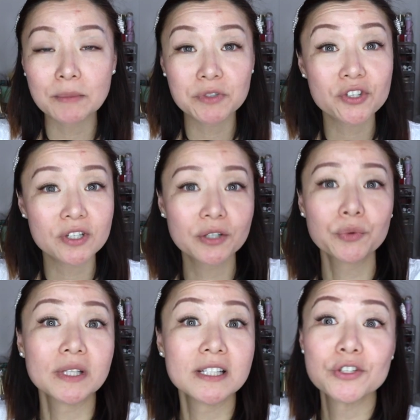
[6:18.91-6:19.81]
I'm just gonna
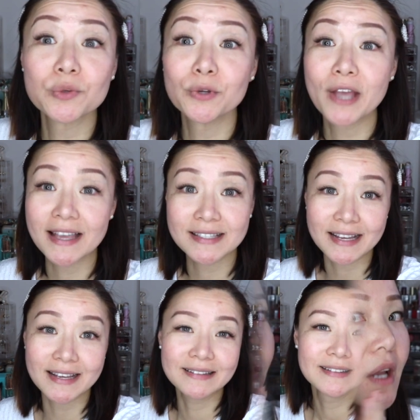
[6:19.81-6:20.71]
quickly zoom you guys
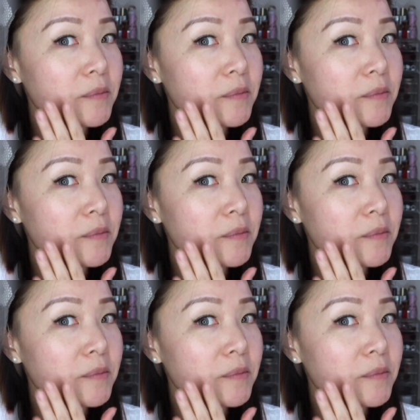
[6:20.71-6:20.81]
in.